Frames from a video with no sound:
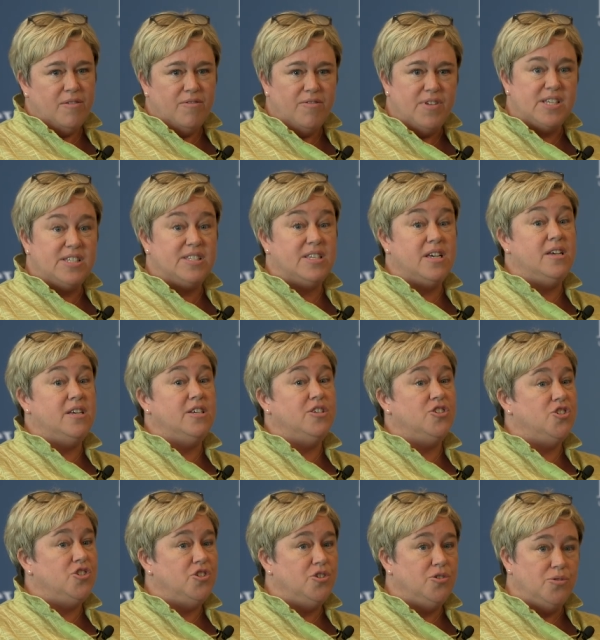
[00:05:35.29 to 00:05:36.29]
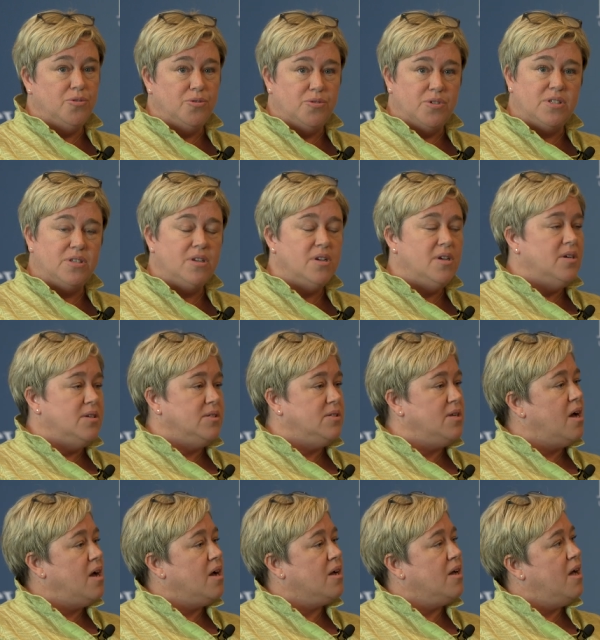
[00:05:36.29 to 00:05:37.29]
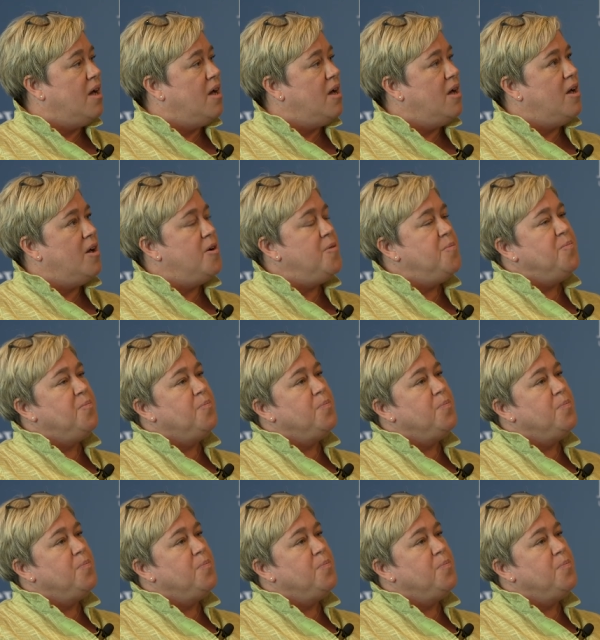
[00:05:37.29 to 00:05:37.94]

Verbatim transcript: visa issues, DACA.